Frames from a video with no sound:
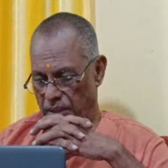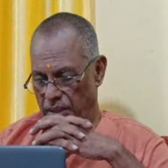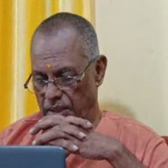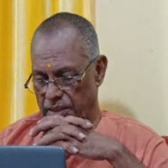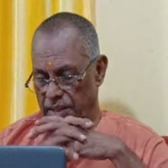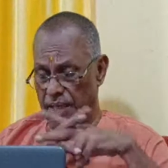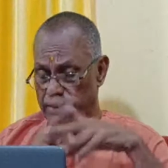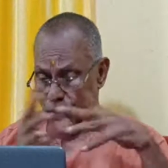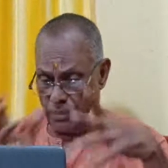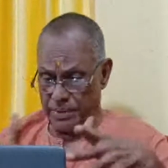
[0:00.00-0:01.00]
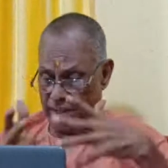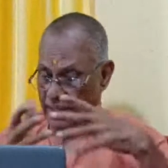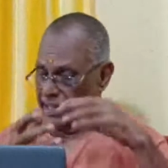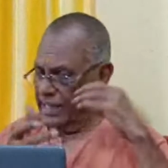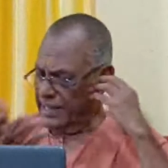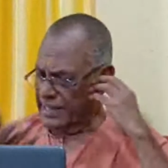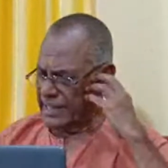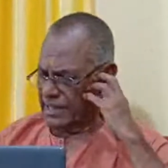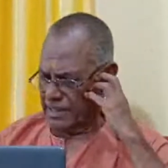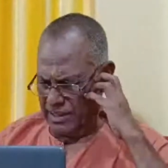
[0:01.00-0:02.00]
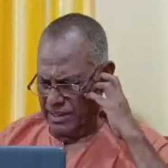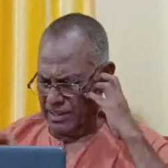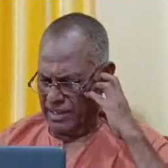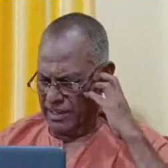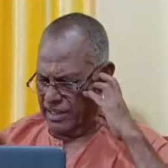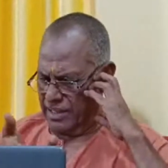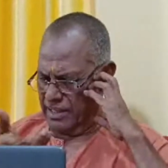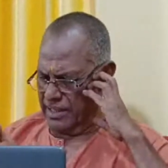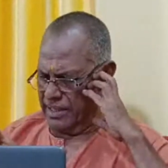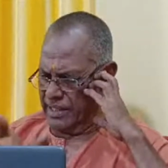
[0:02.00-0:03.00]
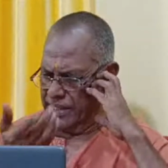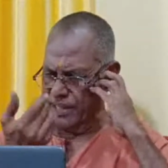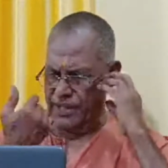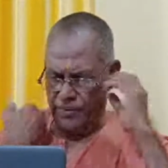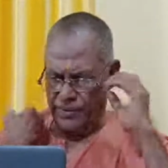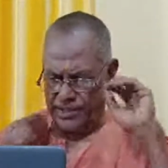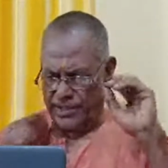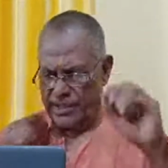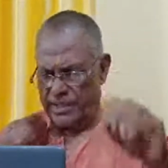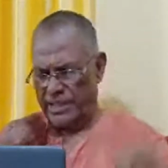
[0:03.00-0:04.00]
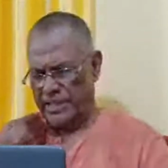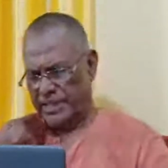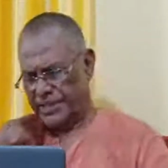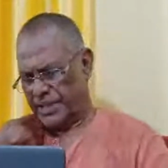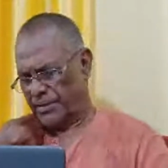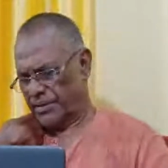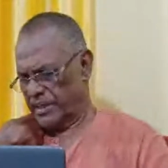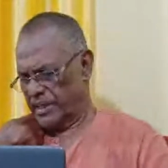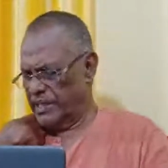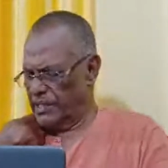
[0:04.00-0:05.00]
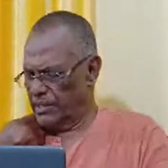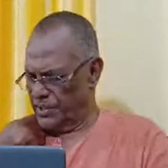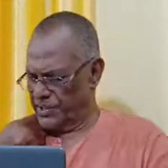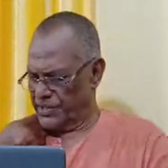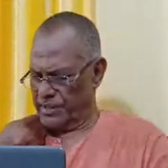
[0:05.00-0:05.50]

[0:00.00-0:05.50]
There are so many, anything, any innovation, any discovery, any invention.